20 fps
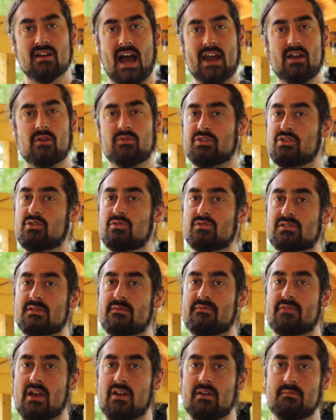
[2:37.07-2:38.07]
I don't use
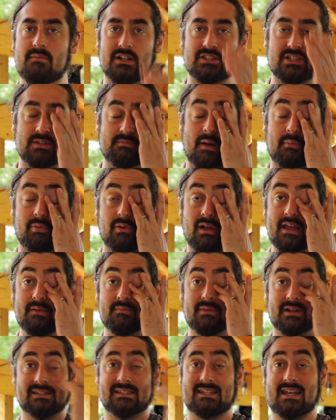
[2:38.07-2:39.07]
them very much in my playing,
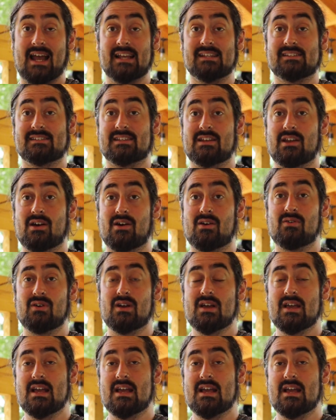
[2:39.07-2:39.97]
but it's nice to know